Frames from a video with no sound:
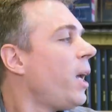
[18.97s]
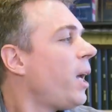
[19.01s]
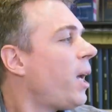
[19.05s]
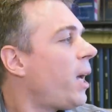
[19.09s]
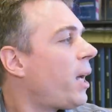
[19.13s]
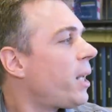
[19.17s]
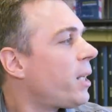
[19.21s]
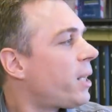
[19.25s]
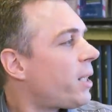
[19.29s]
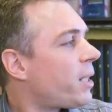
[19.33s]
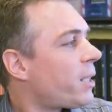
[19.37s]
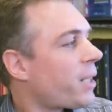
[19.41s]

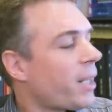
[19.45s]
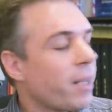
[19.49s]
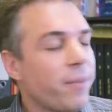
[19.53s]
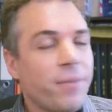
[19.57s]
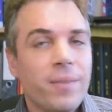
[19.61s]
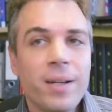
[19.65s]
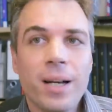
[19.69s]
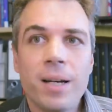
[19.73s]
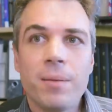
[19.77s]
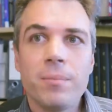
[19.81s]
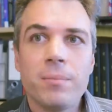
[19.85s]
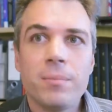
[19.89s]
And
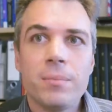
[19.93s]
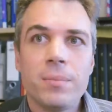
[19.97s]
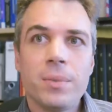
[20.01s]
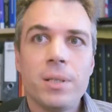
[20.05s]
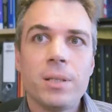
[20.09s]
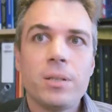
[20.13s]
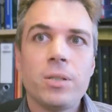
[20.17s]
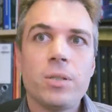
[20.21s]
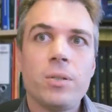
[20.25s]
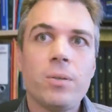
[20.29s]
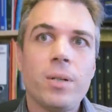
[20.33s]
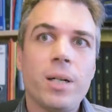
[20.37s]
they've
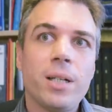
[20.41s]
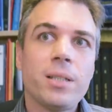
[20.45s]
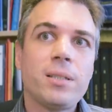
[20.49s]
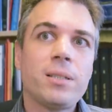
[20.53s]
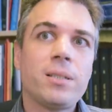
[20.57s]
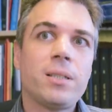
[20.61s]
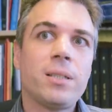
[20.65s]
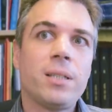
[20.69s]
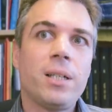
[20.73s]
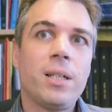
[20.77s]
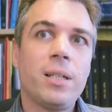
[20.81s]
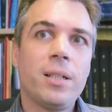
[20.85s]
come to
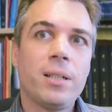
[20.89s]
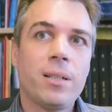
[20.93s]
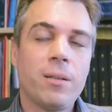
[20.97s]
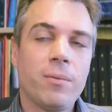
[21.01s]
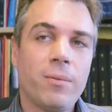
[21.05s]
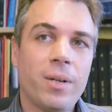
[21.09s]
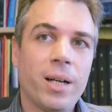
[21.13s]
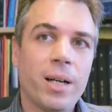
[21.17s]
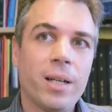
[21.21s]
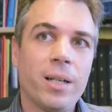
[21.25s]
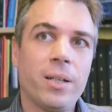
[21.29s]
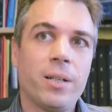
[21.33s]
us a little
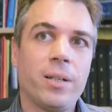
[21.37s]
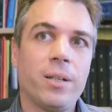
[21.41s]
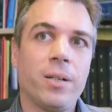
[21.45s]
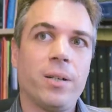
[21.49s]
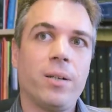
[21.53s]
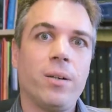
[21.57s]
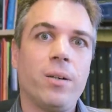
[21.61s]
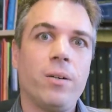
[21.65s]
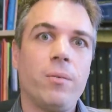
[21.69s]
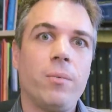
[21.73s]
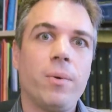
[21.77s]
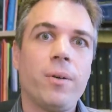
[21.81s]
while
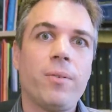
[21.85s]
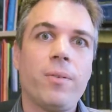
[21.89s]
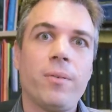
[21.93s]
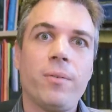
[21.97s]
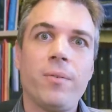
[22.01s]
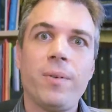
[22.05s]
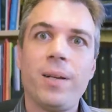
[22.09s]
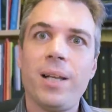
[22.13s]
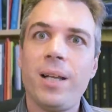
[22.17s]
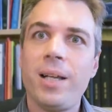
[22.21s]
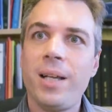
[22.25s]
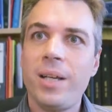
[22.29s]
ago with a
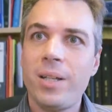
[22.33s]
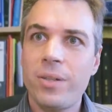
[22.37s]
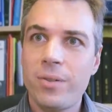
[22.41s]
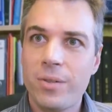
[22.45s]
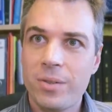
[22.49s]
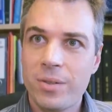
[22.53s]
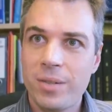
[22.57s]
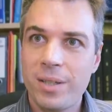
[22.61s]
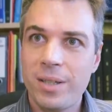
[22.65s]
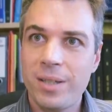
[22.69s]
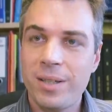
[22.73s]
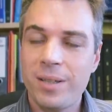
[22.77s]
really
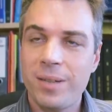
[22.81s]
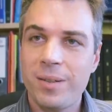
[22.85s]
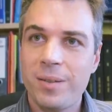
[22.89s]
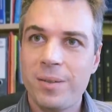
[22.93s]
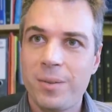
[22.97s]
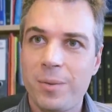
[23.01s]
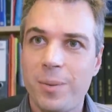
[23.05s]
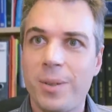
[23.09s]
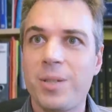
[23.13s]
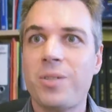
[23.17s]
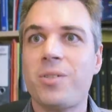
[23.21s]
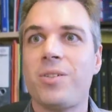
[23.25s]
interesting
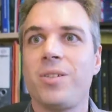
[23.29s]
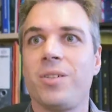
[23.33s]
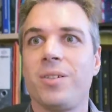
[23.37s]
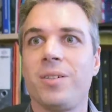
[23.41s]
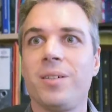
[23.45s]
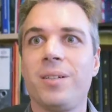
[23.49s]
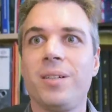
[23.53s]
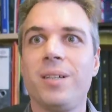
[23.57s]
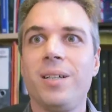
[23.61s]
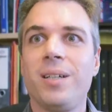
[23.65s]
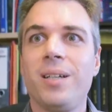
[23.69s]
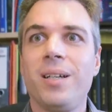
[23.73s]

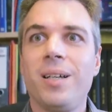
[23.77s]
question.